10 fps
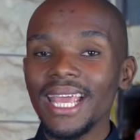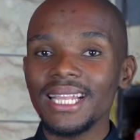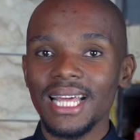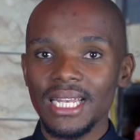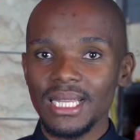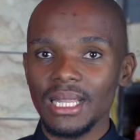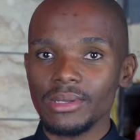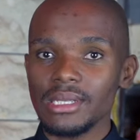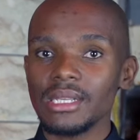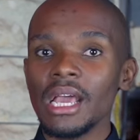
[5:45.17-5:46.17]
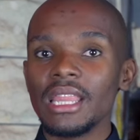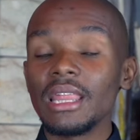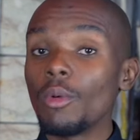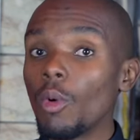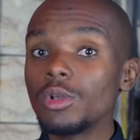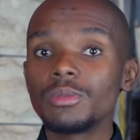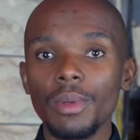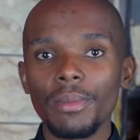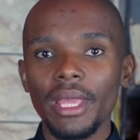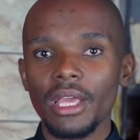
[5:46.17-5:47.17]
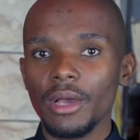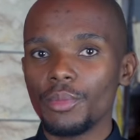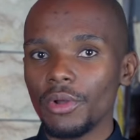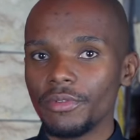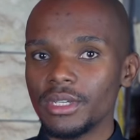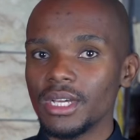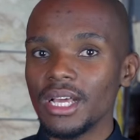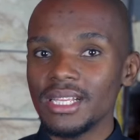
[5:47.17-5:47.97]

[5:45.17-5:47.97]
800,000, they won't be making a profit.